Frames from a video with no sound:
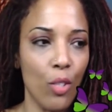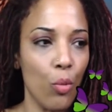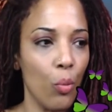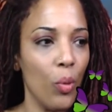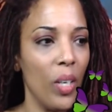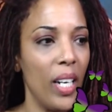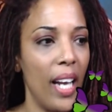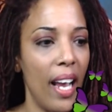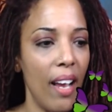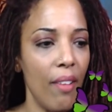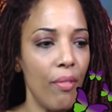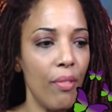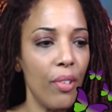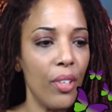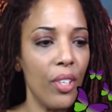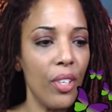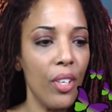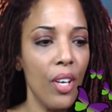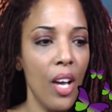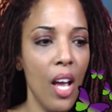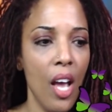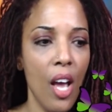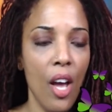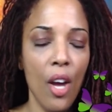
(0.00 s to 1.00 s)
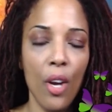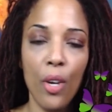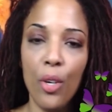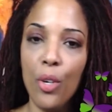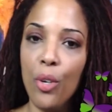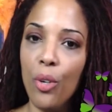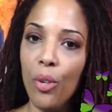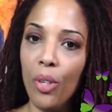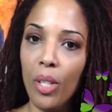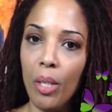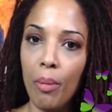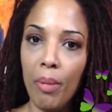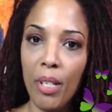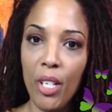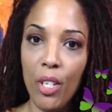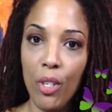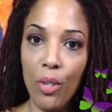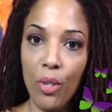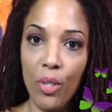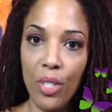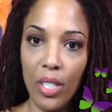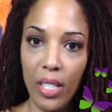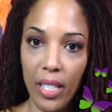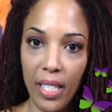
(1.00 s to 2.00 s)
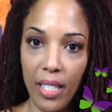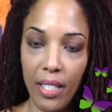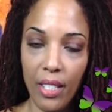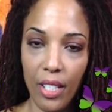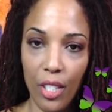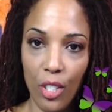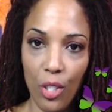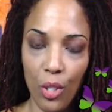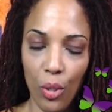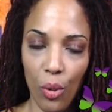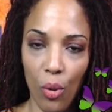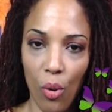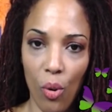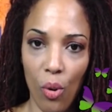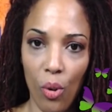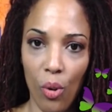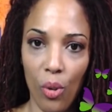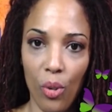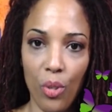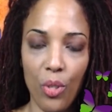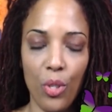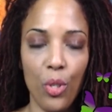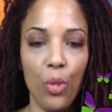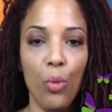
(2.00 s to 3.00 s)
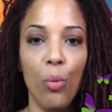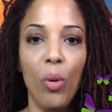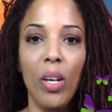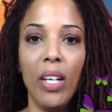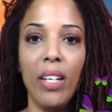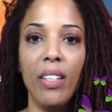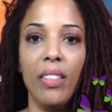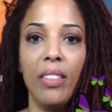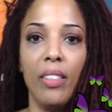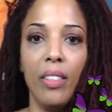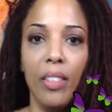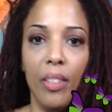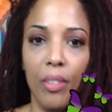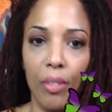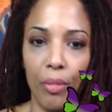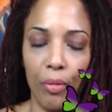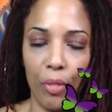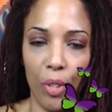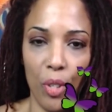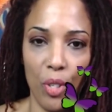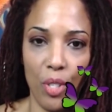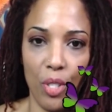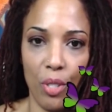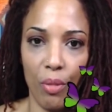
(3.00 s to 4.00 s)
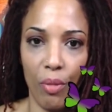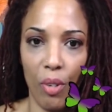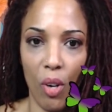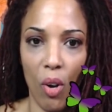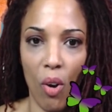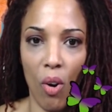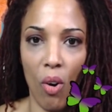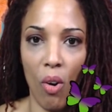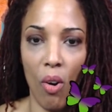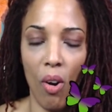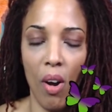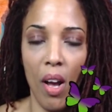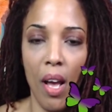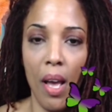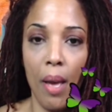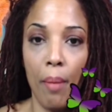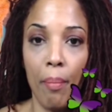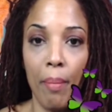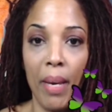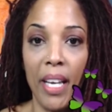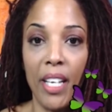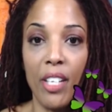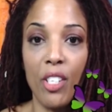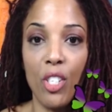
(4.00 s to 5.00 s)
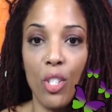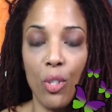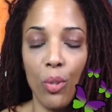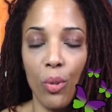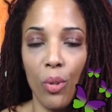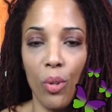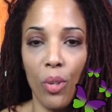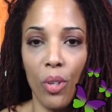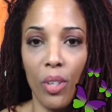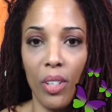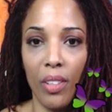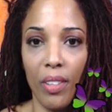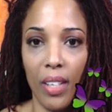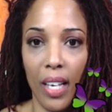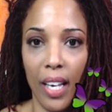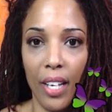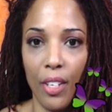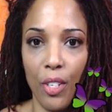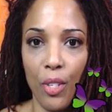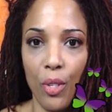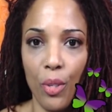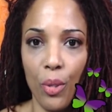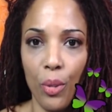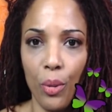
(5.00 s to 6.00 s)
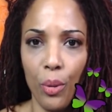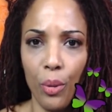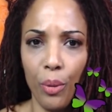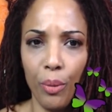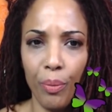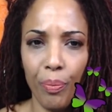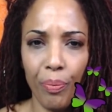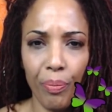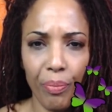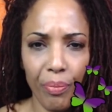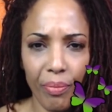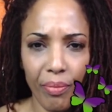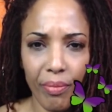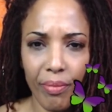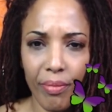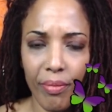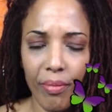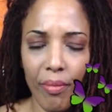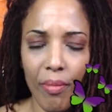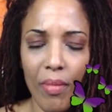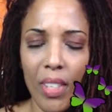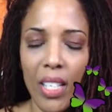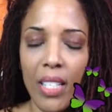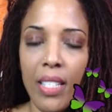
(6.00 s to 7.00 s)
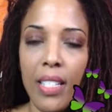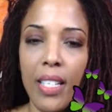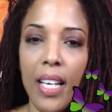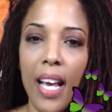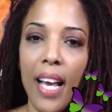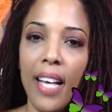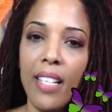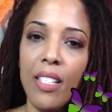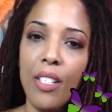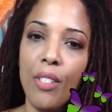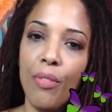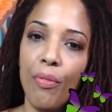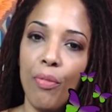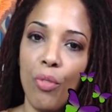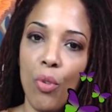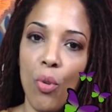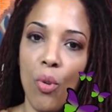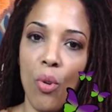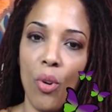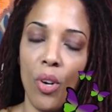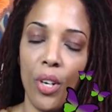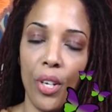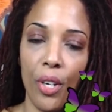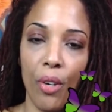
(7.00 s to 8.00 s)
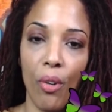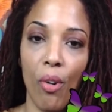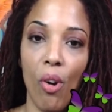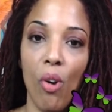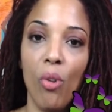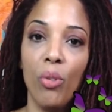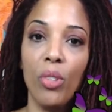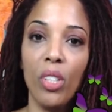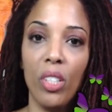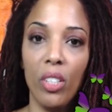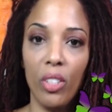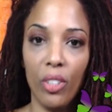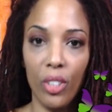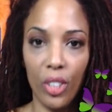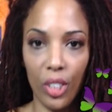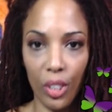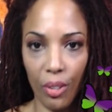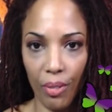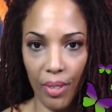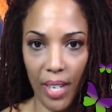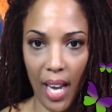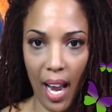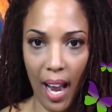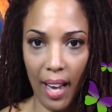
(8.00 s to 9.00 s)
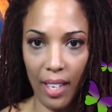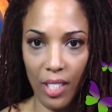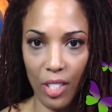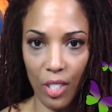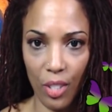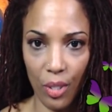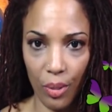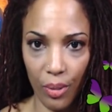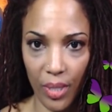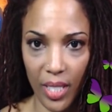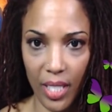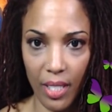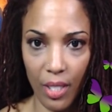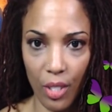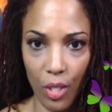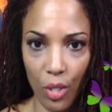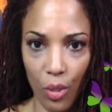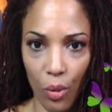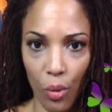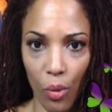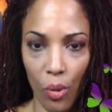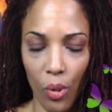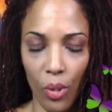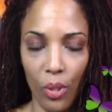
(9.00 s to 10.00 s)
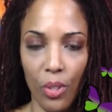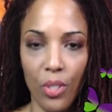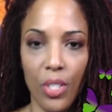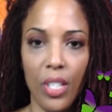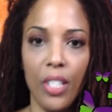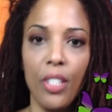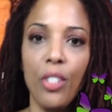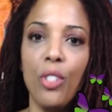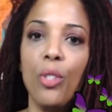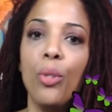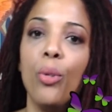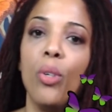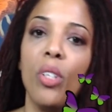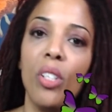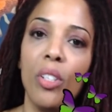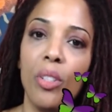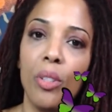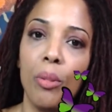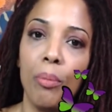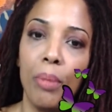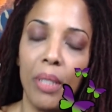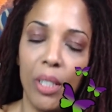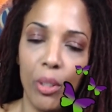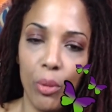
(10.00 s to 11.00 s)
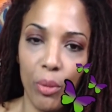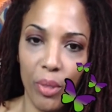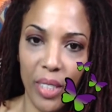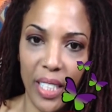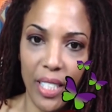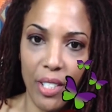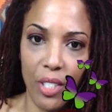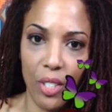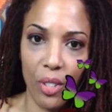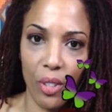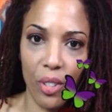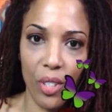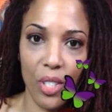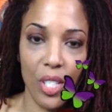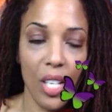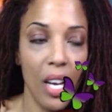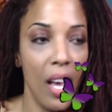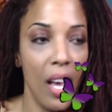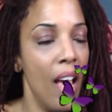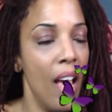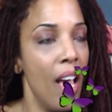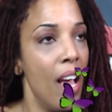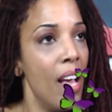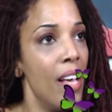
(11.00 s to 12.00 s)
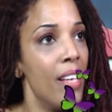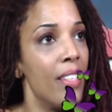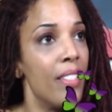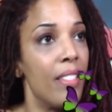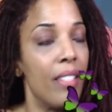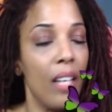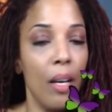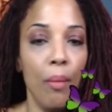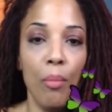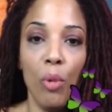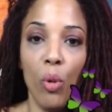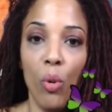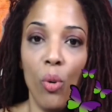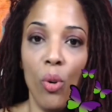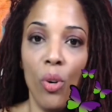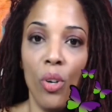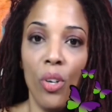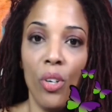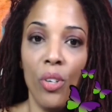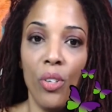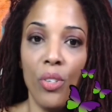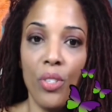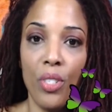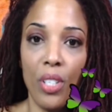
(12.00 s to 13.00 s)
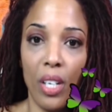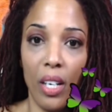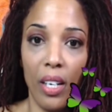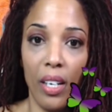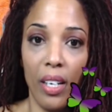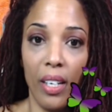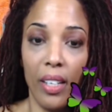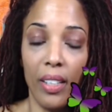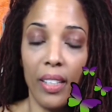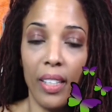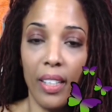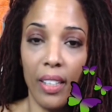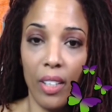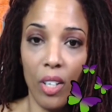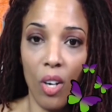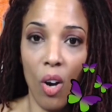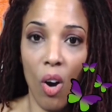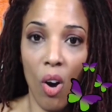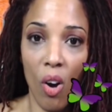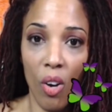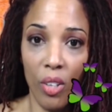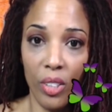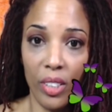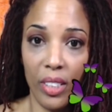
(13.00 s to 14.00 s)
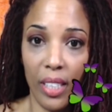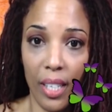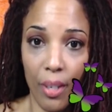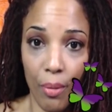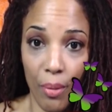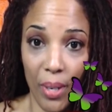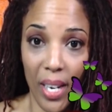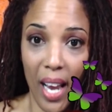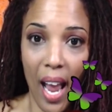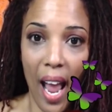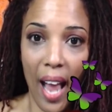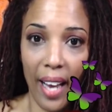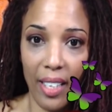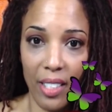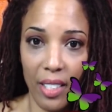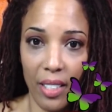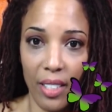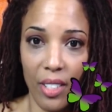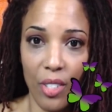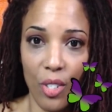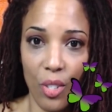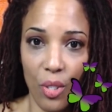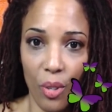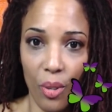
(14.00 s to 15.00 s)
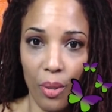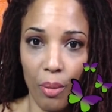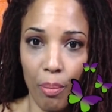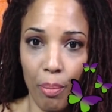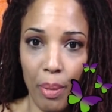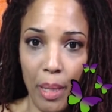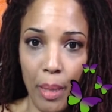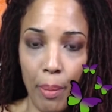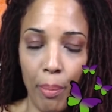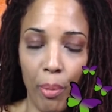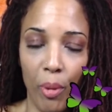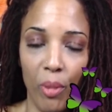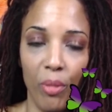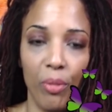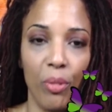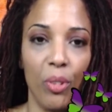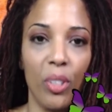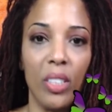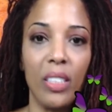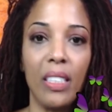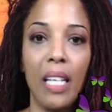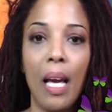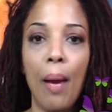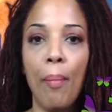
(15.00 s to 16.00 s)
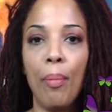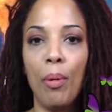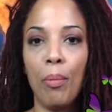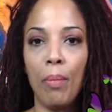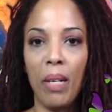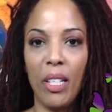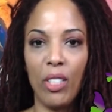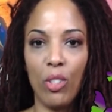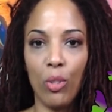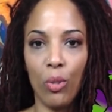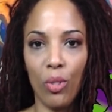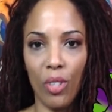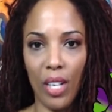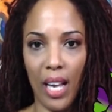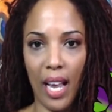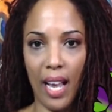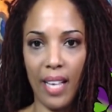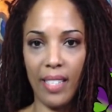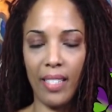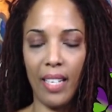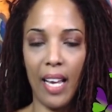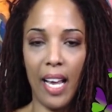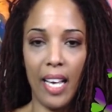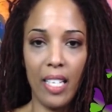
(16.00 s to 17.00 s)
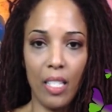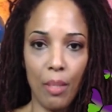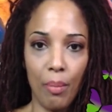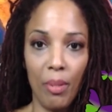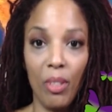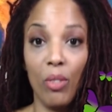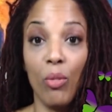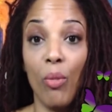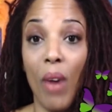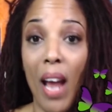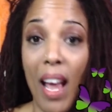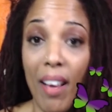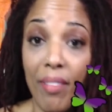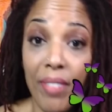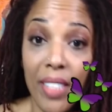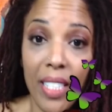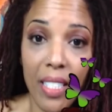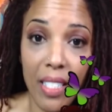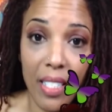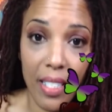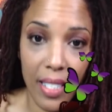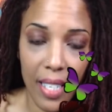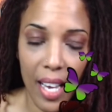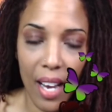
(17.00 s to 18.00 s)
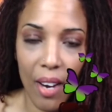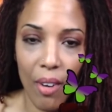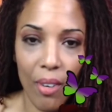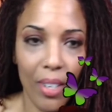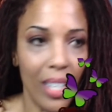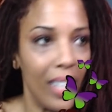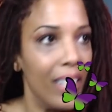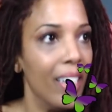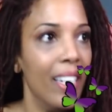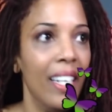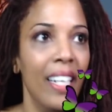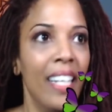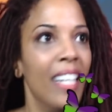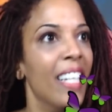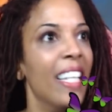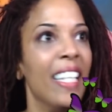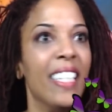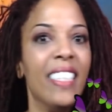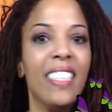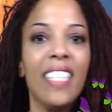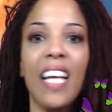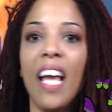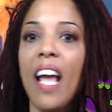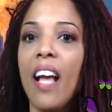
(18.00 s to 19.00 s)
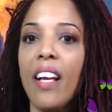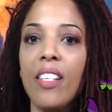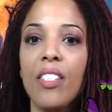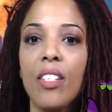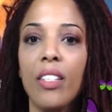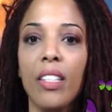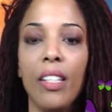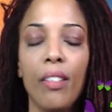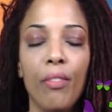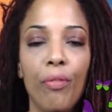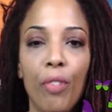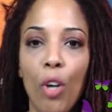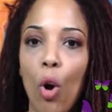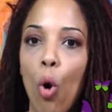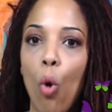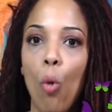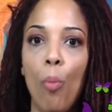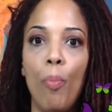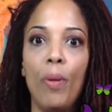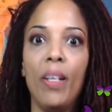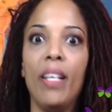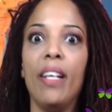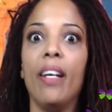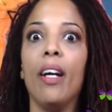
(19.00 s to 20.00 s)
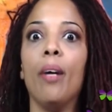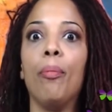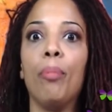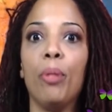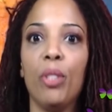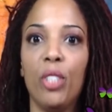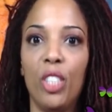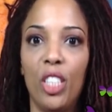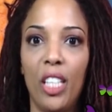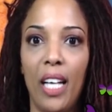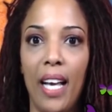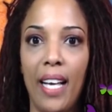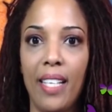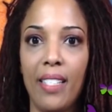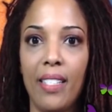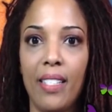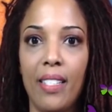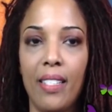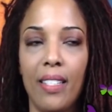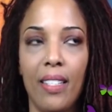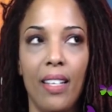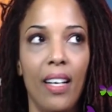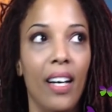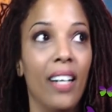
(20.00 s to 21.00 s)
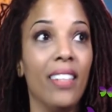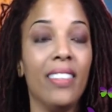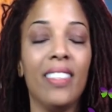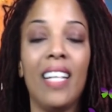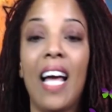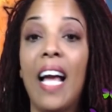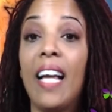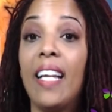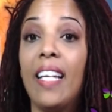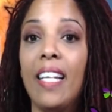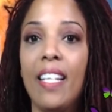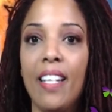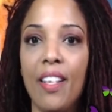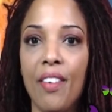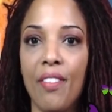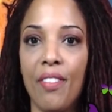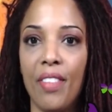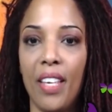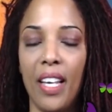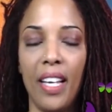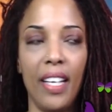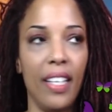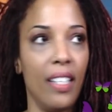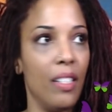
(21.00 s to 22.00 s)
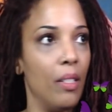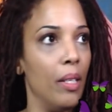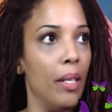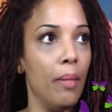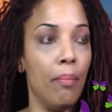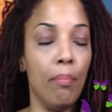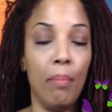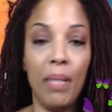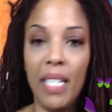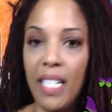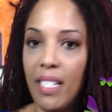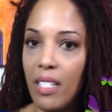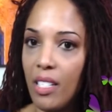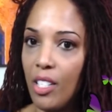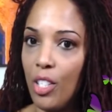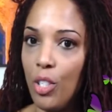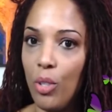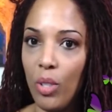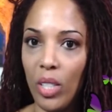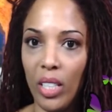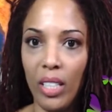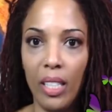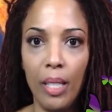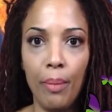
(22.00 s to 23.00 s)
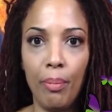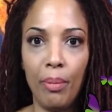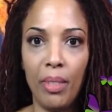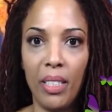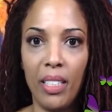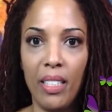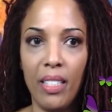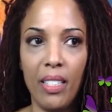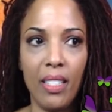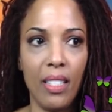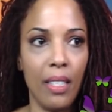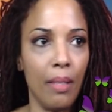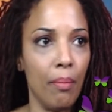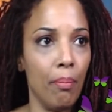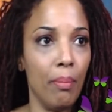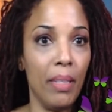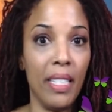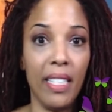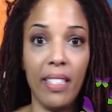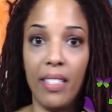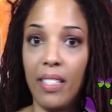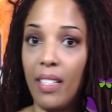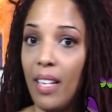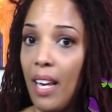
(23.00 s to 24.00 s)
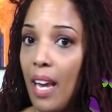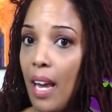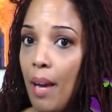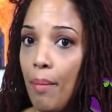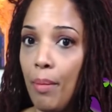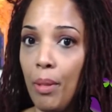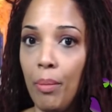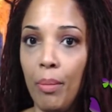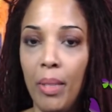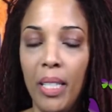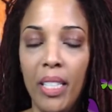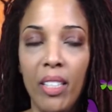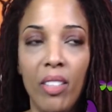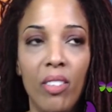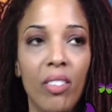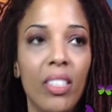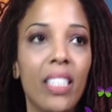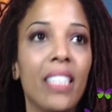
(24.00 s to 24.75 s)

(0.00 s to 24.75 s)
Whenever you're going to be using essential oils, you want to, first of all, make sure that you test for your own allergic reaction to essential oils and do a little bit of research. Some oils can cause a reaction in certain people. For example, my daughter has asthma. Ravinsera is excellent for opening up her chest, unlike anything. It beats eucalyptus, it beats chamomile.